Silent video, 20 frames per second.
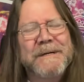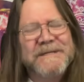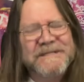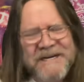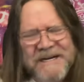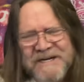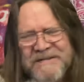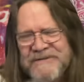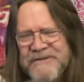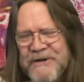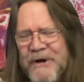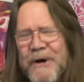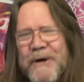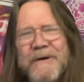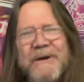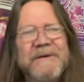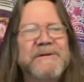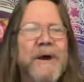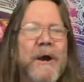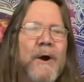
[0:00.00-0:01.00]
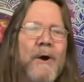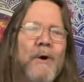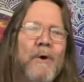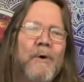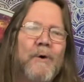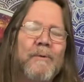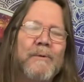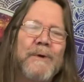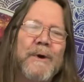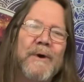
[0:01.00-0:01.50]
Teach on the Tarot
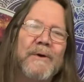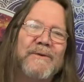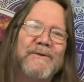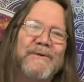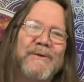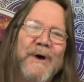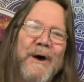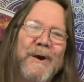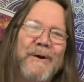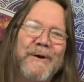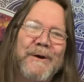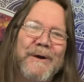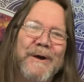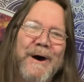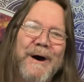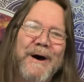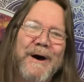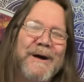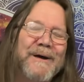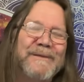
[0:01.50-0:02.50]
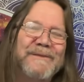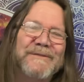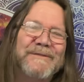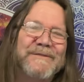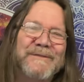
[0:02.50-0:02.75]
over there on Saturday nights,